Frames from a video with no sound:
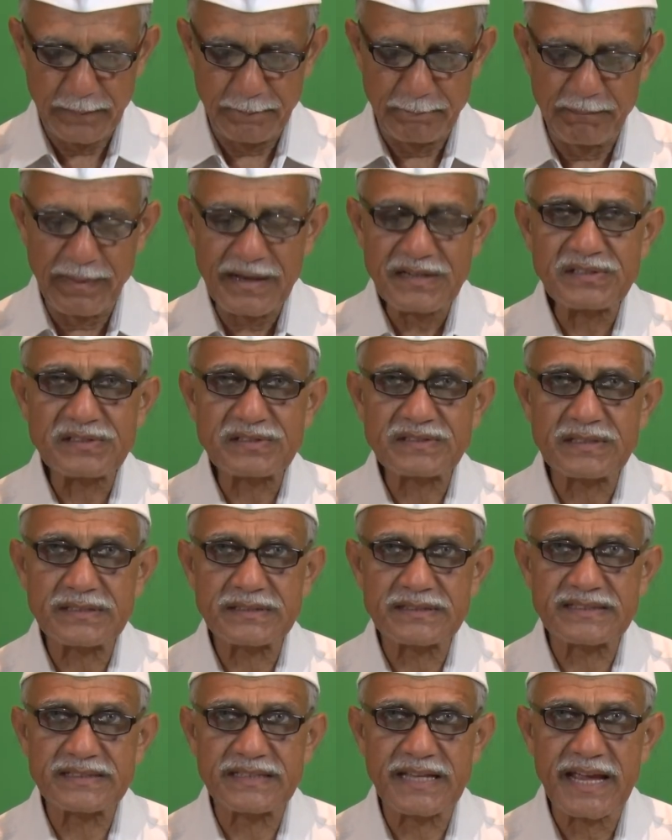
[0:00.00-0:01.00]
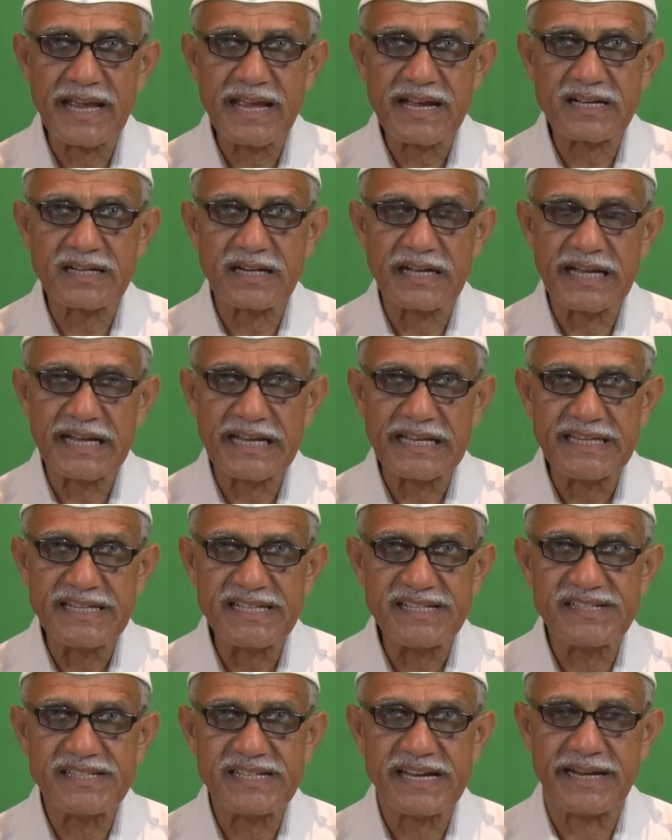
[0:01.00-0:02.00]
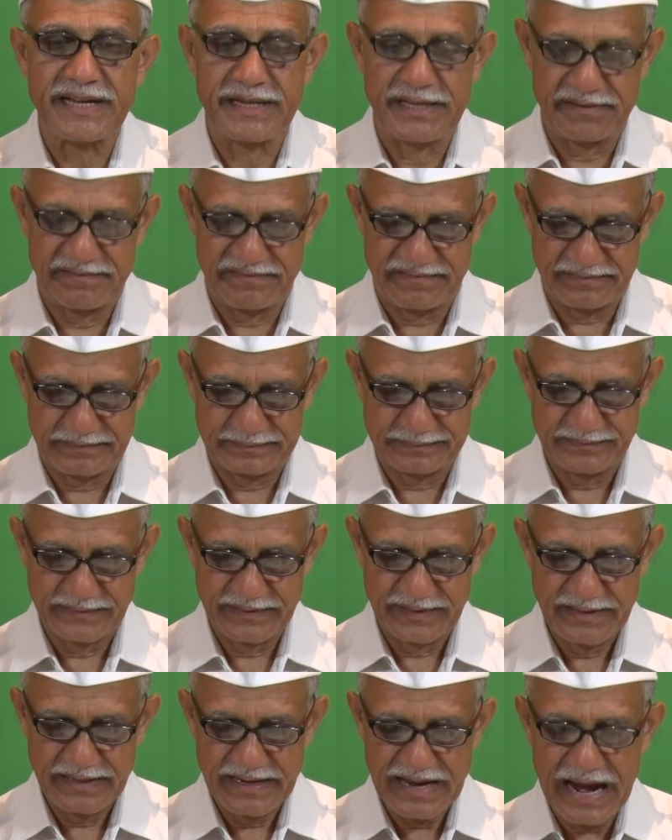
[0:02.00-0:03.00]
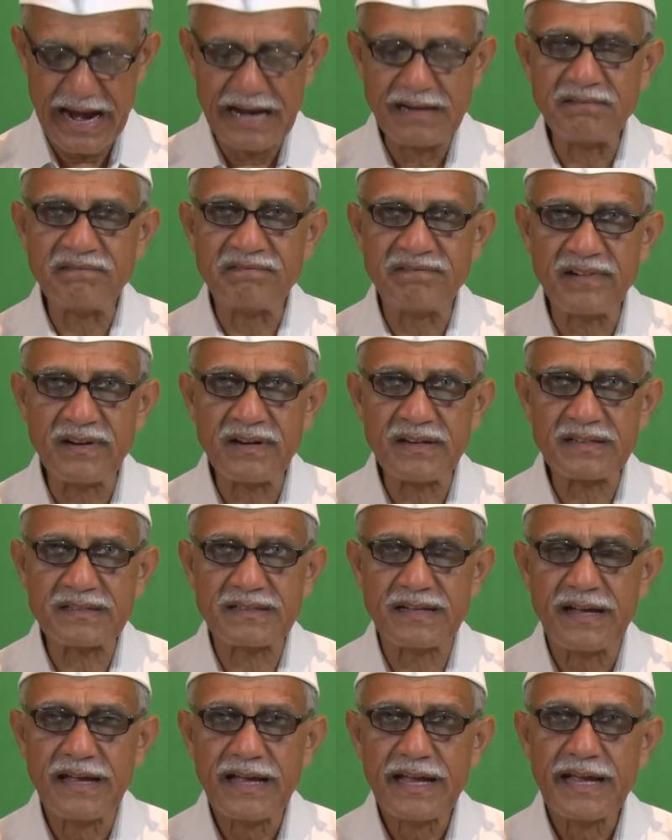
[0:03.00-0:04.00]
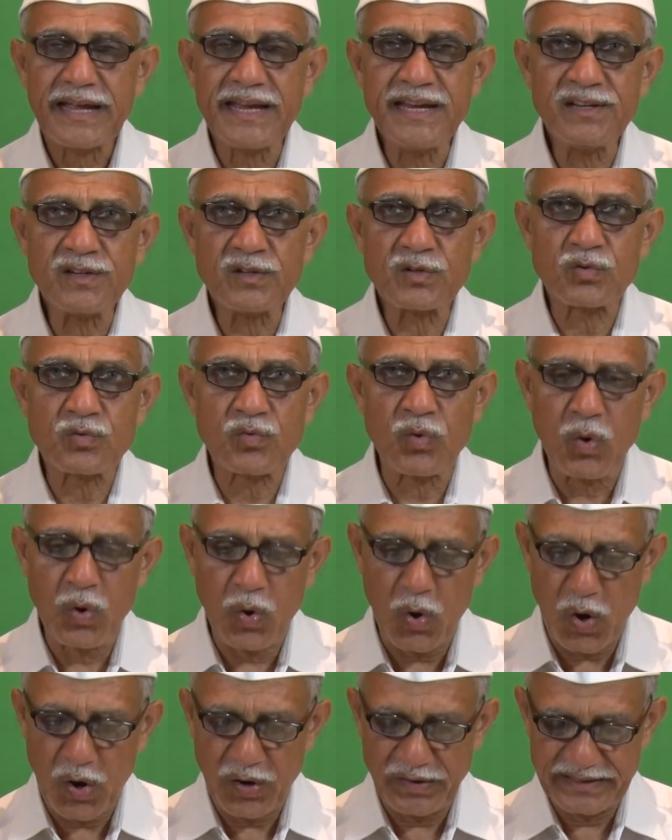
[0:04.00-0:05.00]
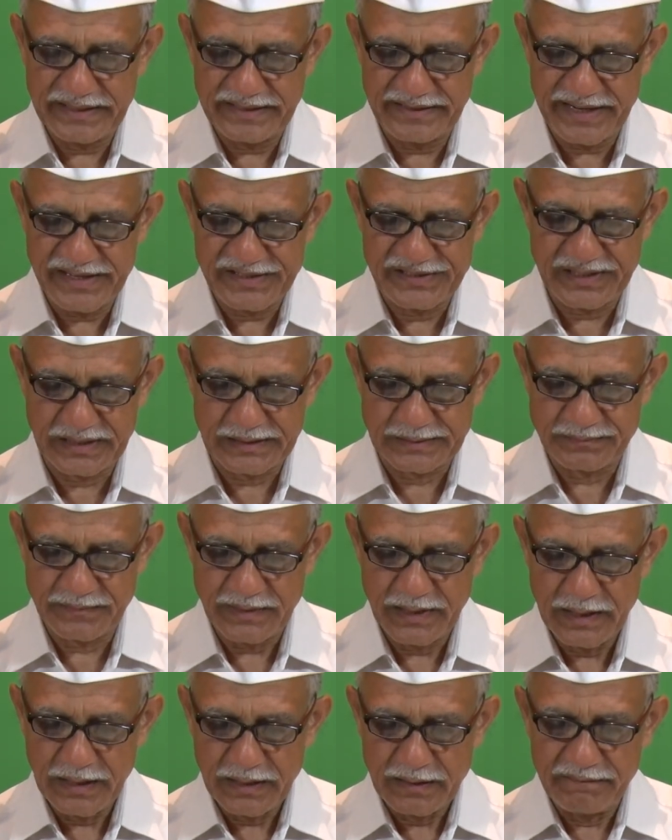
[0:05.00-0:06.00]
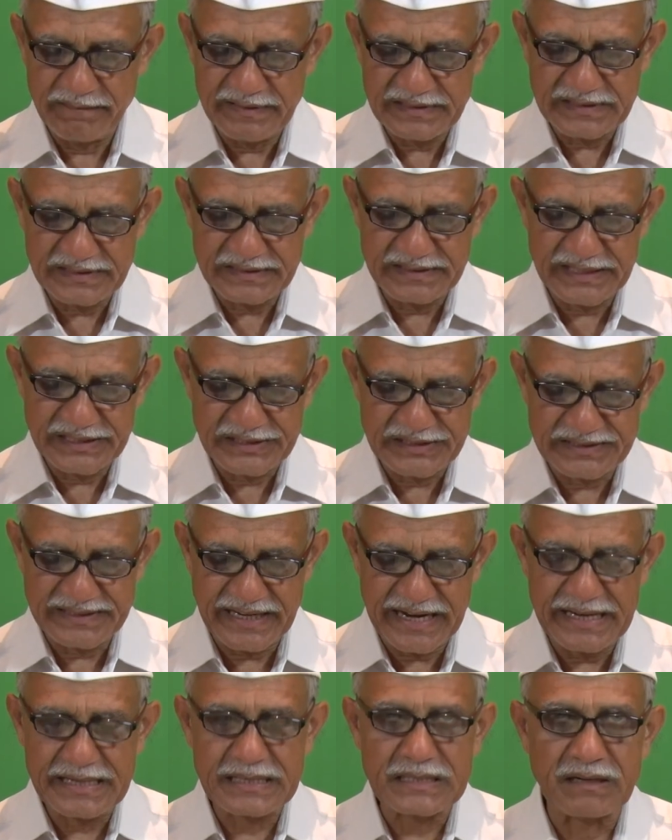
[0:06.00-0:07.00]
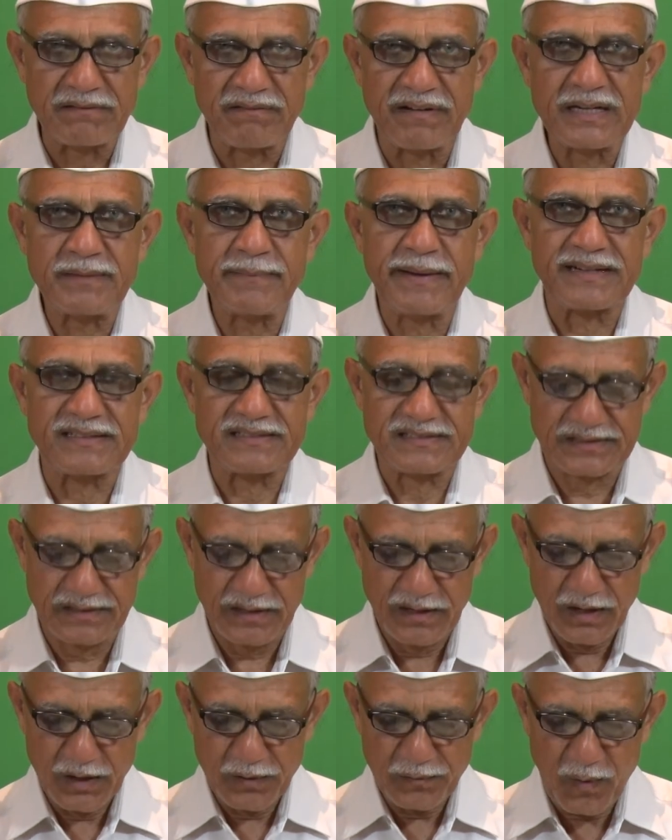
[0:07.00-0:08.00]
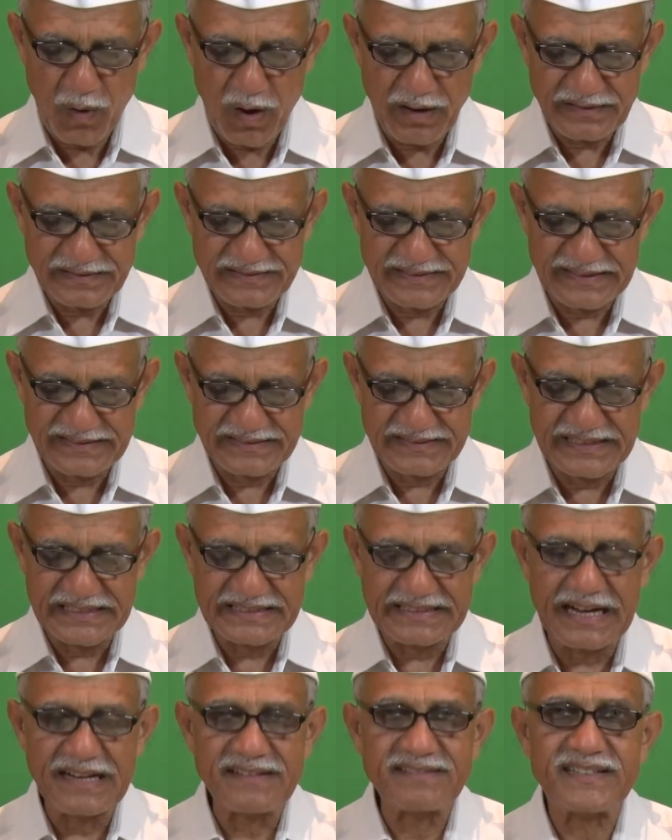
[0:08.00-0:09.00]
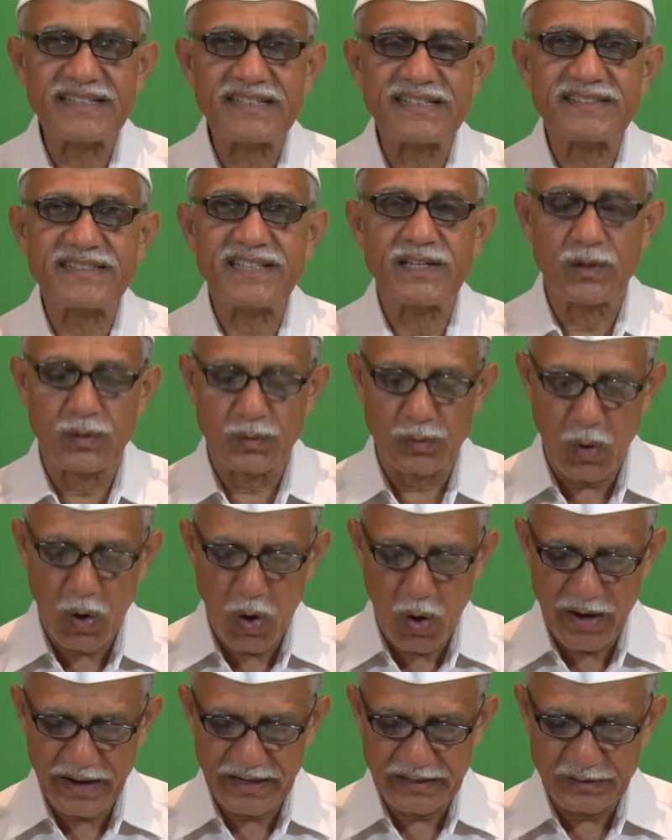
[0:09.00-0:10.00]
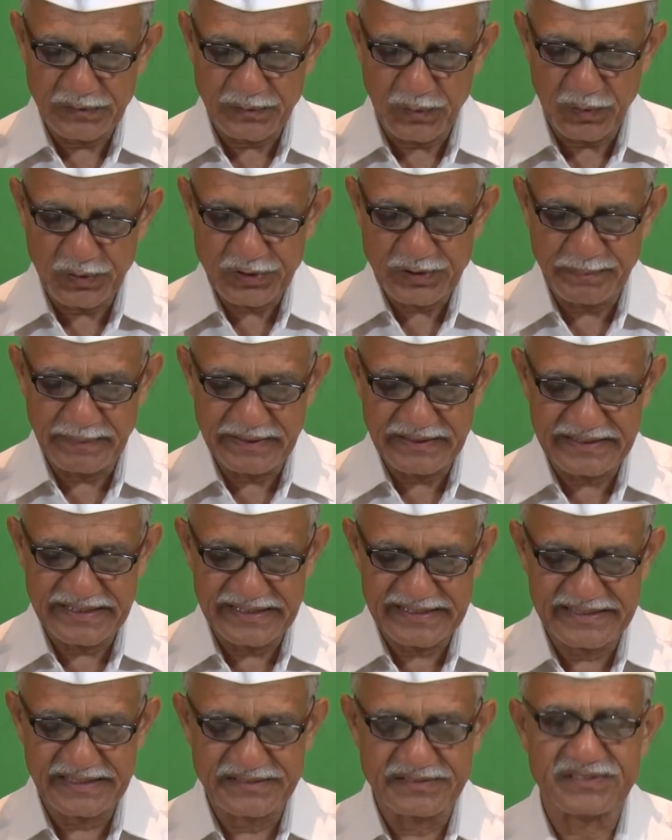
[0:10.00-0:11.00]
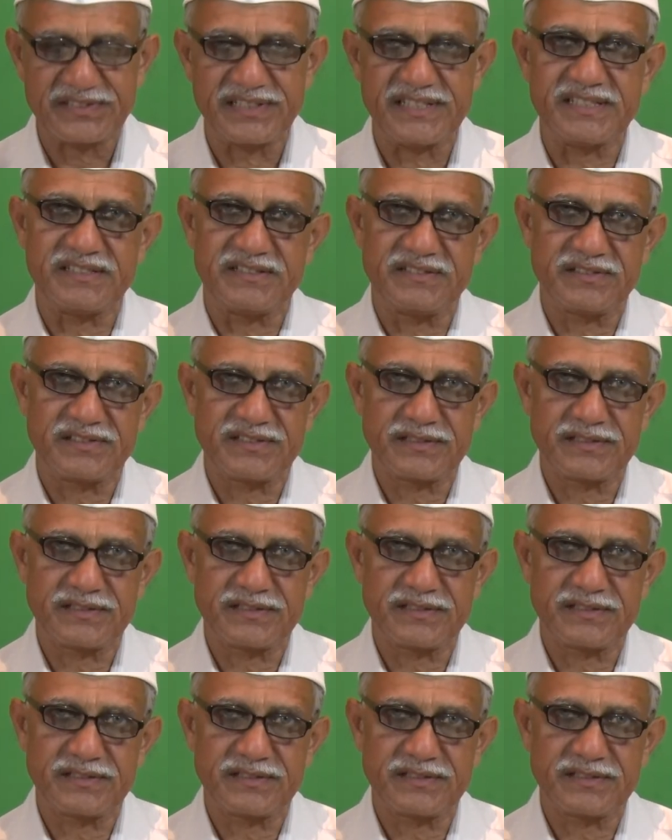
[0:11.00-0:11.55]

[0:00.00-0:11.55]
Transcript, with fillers: must take initiative and work in coordination with the state governments for sensitizing the law enforcement agencies